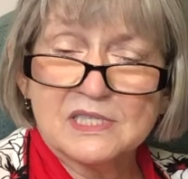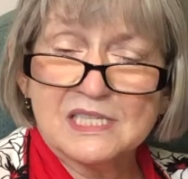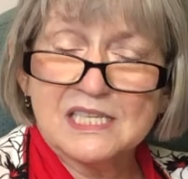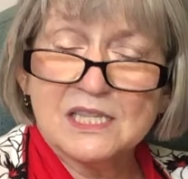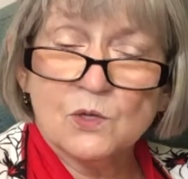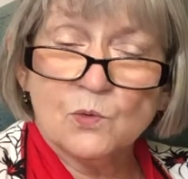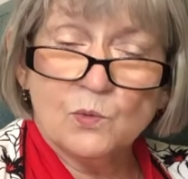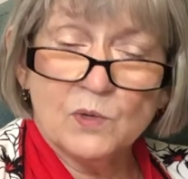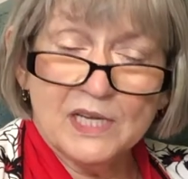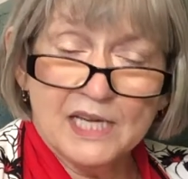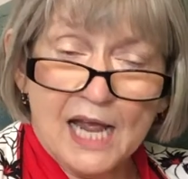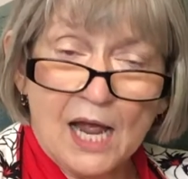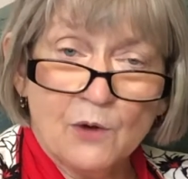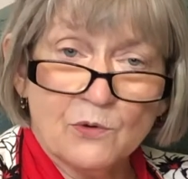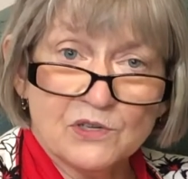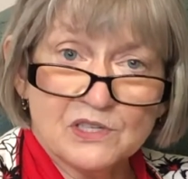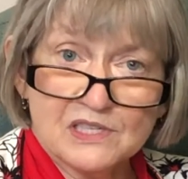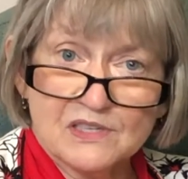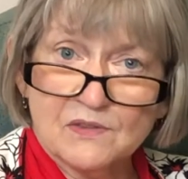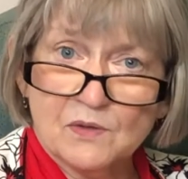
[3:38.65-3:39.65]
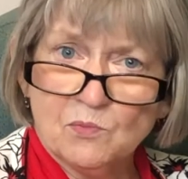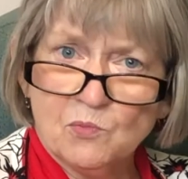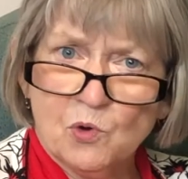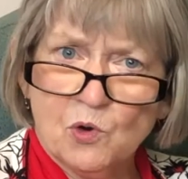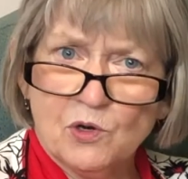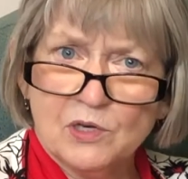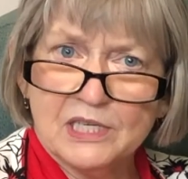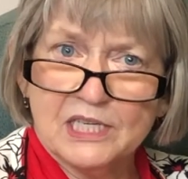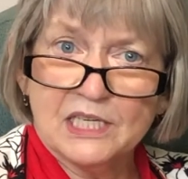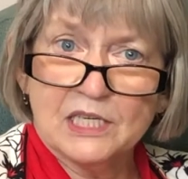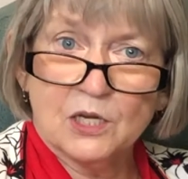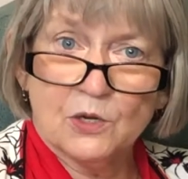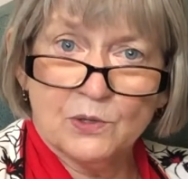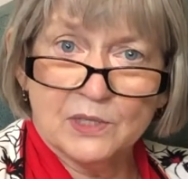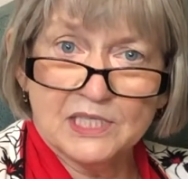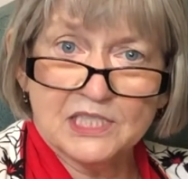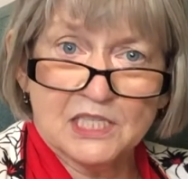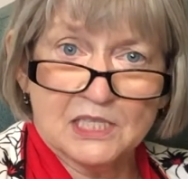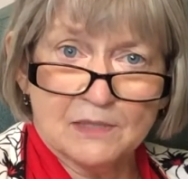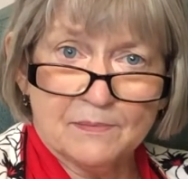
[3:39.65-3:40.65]
in the wee hours of the morning
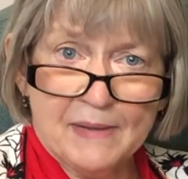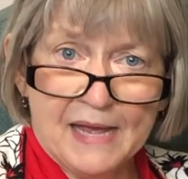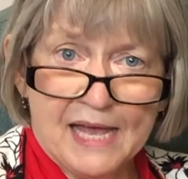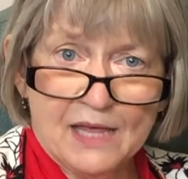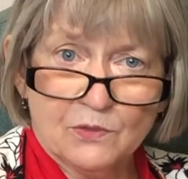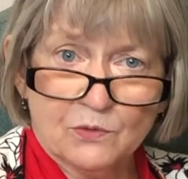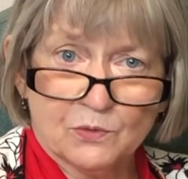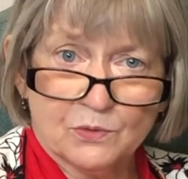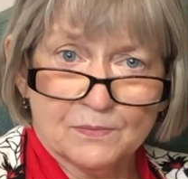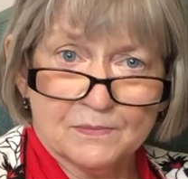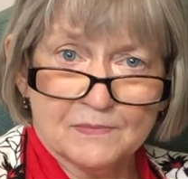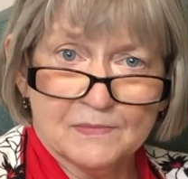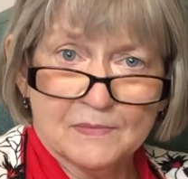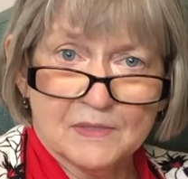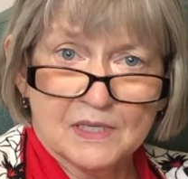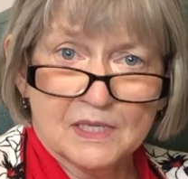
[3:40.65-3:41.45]
going to the bathroom.